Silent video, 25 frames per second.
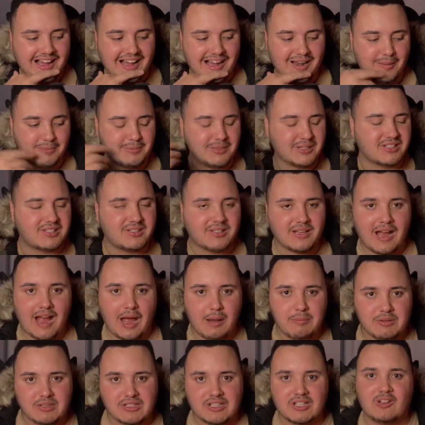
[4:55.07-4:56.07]
I'm
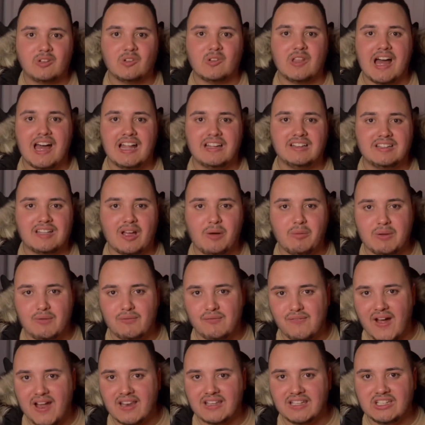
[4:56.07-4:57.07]
just glad that we
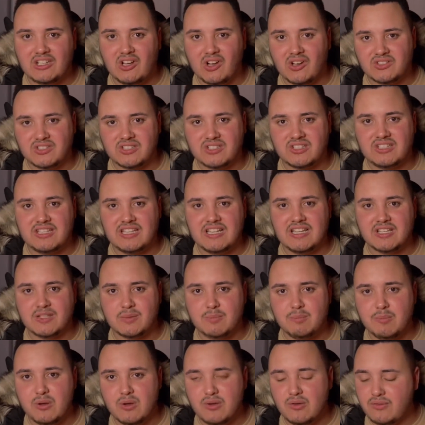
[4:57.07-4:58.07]
finally got to see this
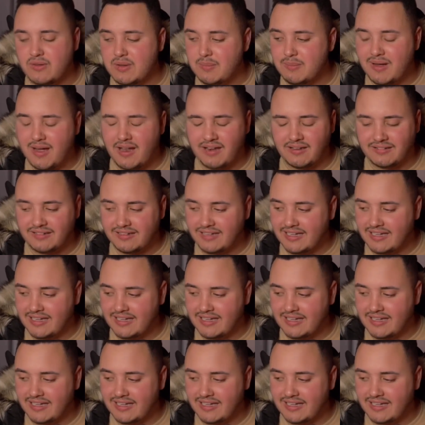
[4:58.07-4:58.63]
movie, man.